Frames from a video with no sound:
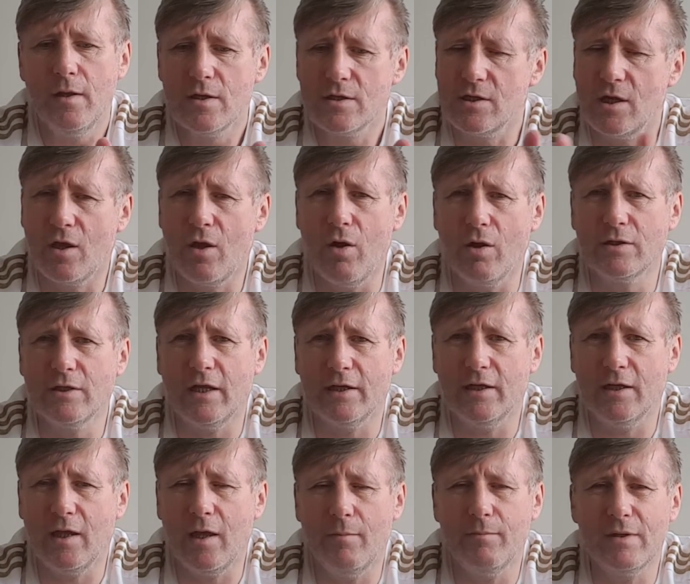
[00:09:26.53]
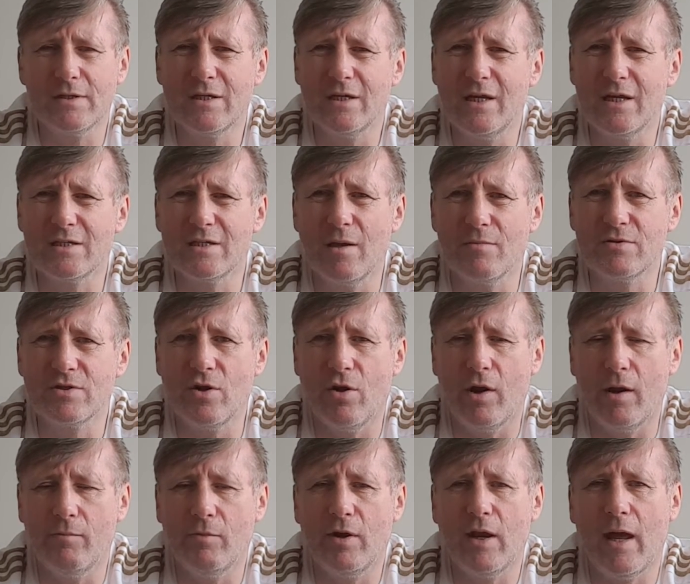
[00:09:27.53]
So I contacted the company, said, listen, I'm
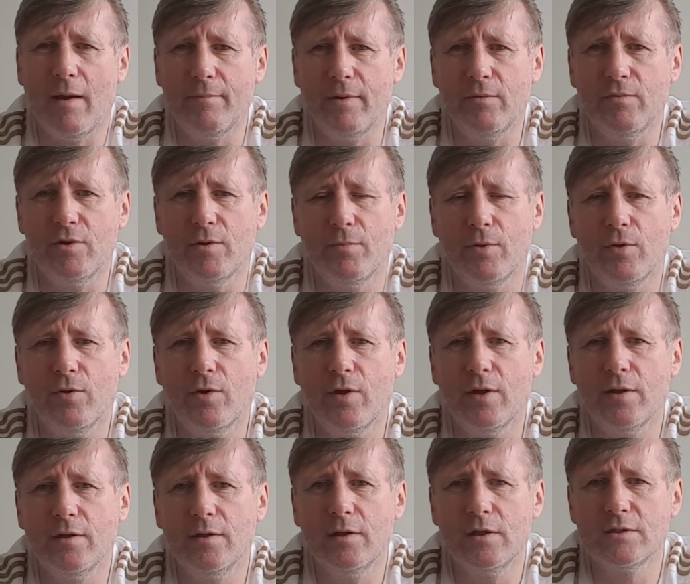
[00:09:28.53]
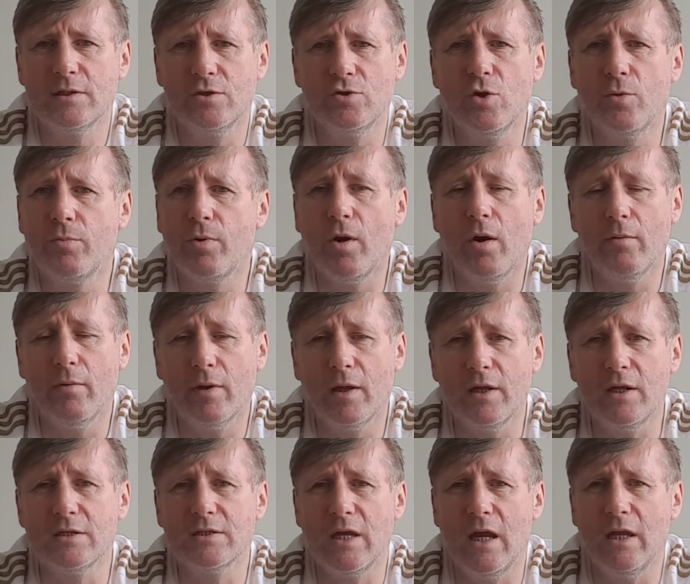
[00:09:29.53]
sorry, I'm not happy with the Bergen. They said, no problem,
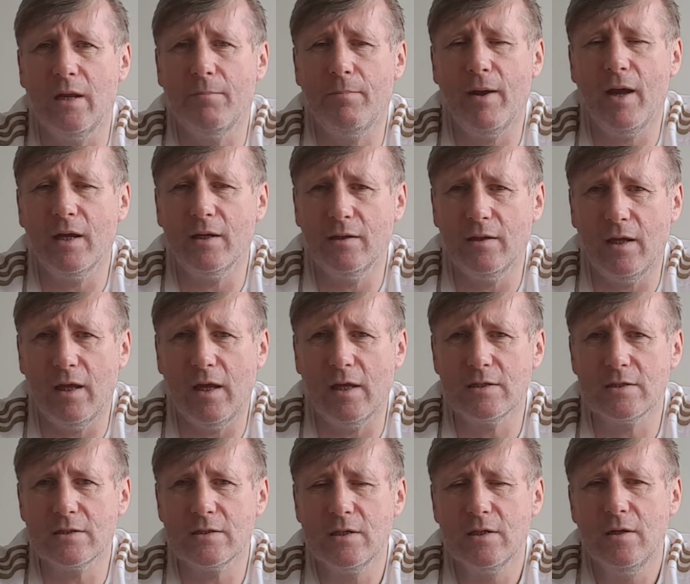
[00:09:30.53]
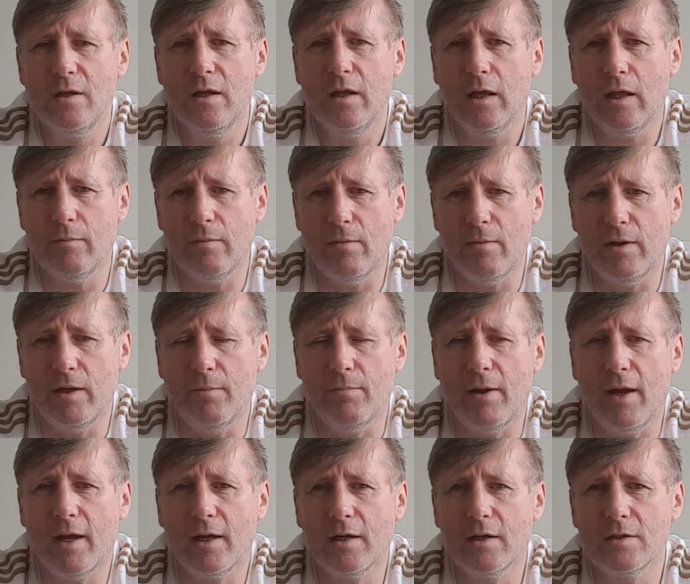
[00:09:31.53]
can you send it back? Yes, give me money
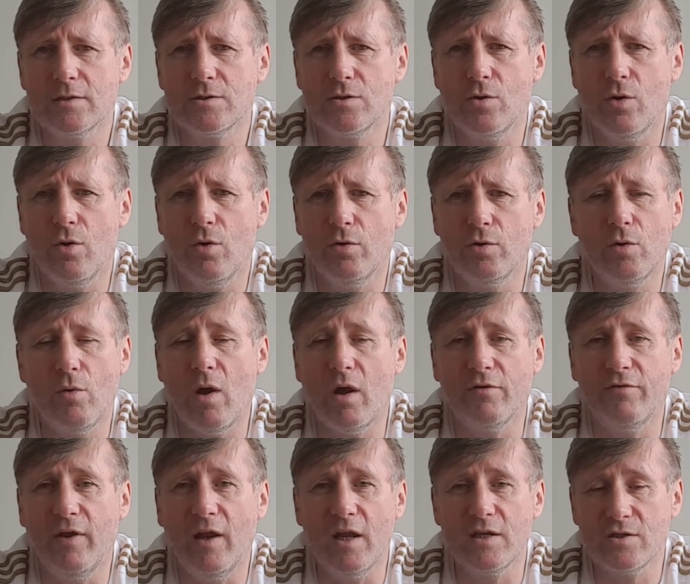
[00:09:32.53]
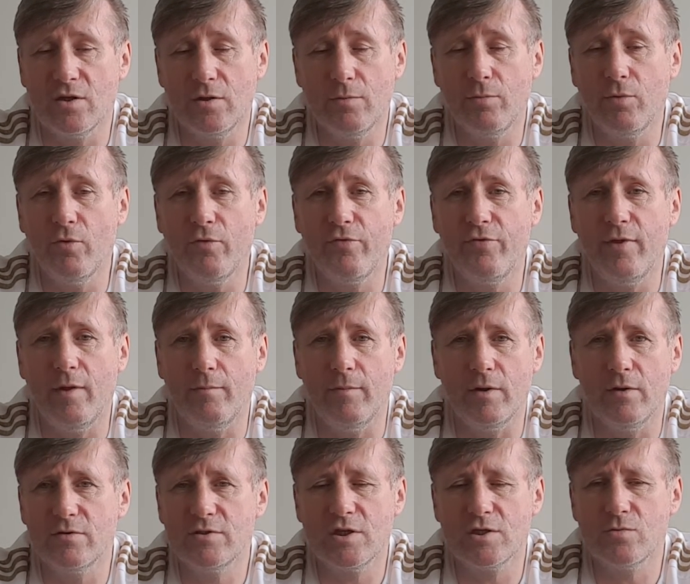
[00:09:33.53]
back. So no hard feelings on the both of them, you
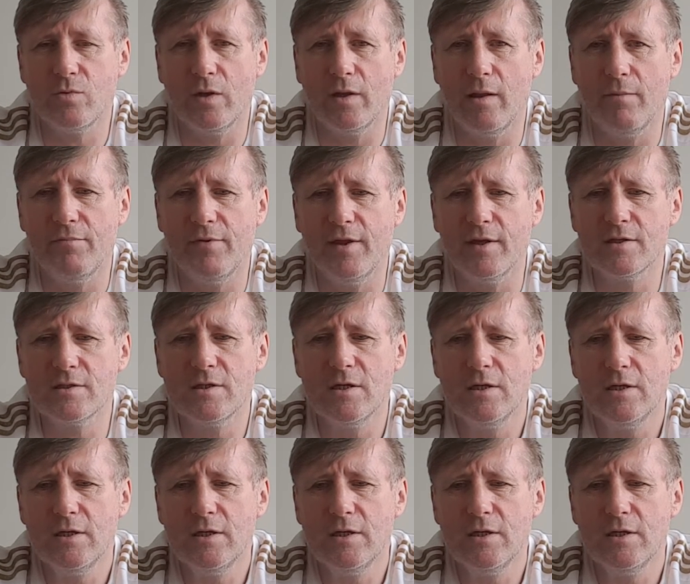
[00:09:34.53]
know, it's just one of them things.